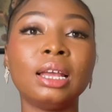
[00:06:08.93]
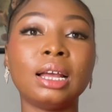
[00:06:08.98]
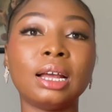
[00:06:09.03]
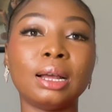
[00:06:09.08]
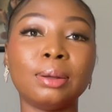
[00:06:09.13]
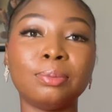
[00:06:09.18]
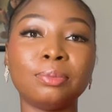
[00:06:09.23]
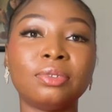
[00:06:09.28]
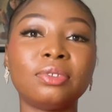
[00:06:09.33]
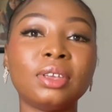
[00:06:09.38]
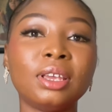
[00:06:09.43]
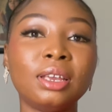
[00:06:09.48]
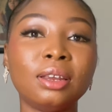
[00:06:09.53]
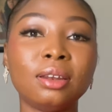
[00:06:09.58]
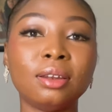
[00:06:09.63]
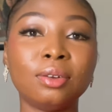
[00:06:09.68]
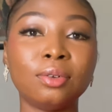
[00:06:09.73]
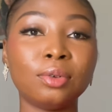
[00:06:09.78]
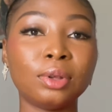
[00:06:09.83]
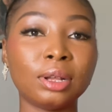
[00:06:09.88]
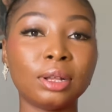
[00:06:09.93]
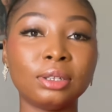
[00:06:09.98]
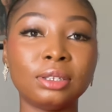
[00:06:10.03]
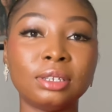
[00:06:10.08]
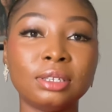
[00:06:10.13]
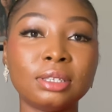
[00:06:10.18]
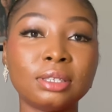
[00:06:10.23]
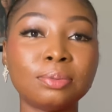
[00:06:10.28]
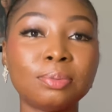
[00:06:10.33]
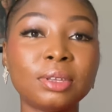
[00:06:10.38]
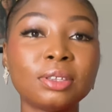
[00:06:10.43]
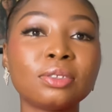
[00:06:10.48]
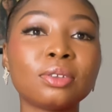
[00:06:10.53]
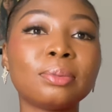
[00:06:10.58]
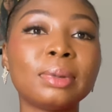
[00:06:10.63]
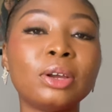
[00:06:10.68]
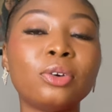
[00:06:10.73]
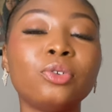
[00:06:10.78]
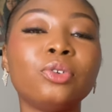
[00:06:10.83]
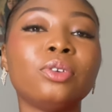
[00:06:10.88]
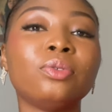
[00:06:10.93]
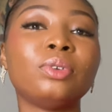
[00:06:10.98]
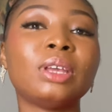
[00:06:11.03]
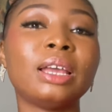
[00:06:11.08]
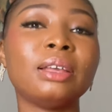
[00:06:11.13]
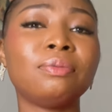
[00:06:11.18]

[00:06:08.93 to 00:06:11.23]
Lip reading: I'm saying this based on my own review.